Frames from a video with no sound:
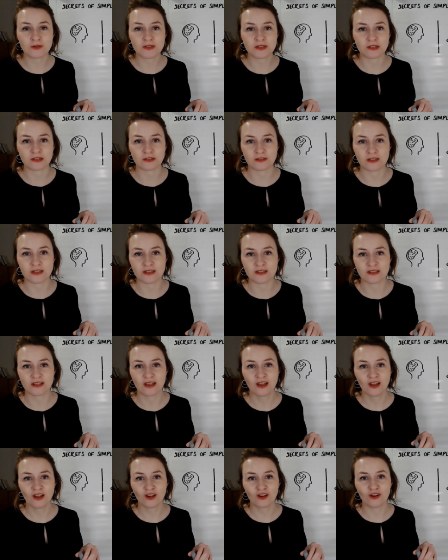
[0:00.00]
series
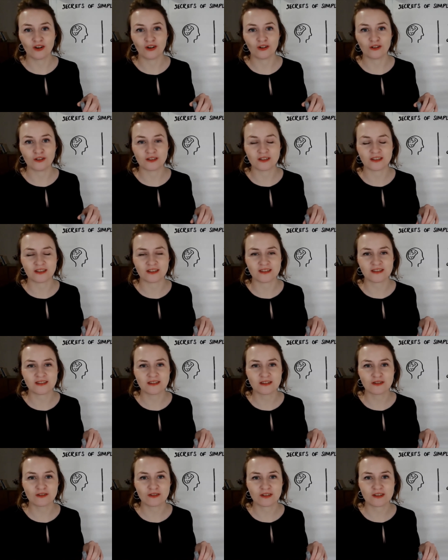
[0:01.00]
called The
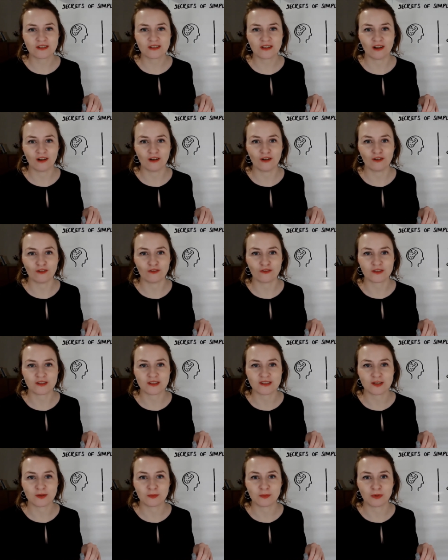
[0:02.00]
Secrets of
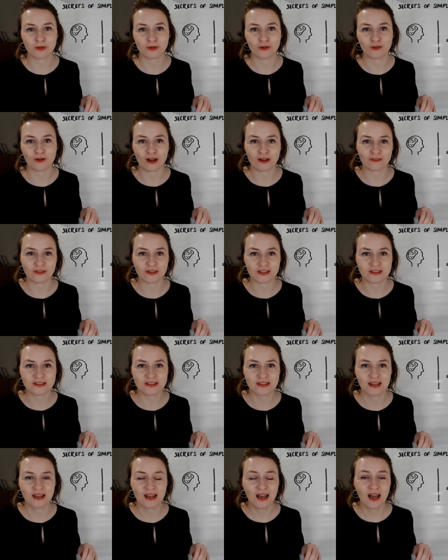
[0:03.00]
Simple
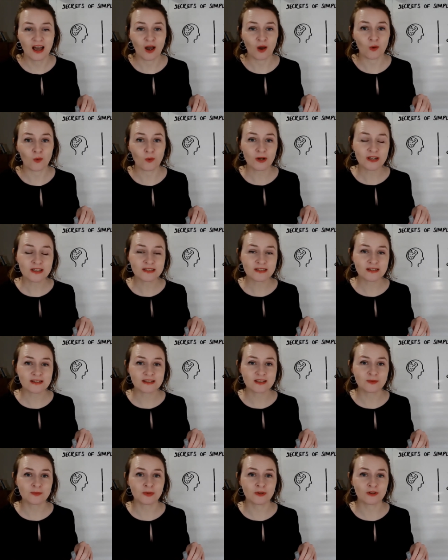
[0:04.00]
Graphics. And when I say
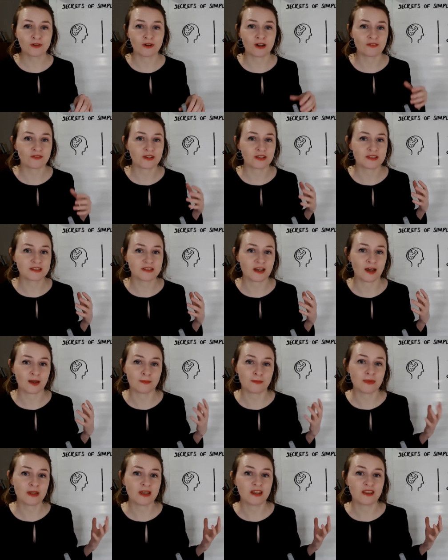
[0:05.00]
simple graphics, I
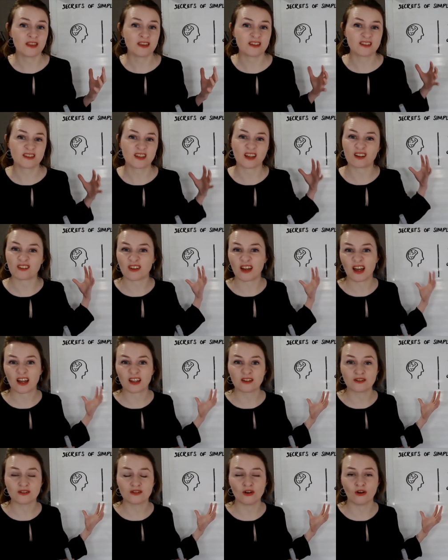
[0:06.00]
mean these kind of
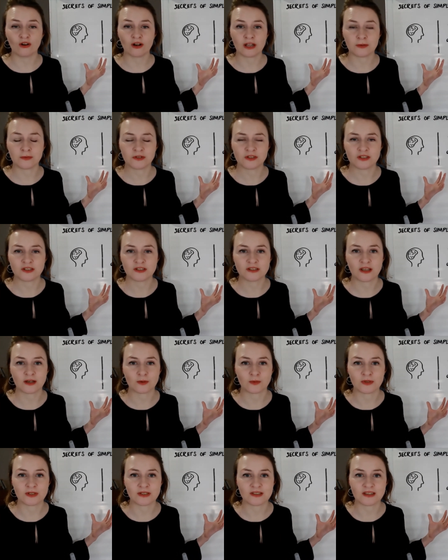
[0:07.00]
hand-drawn images
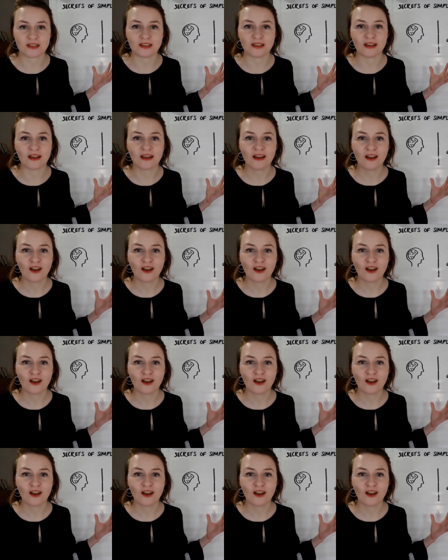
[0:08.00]
that we see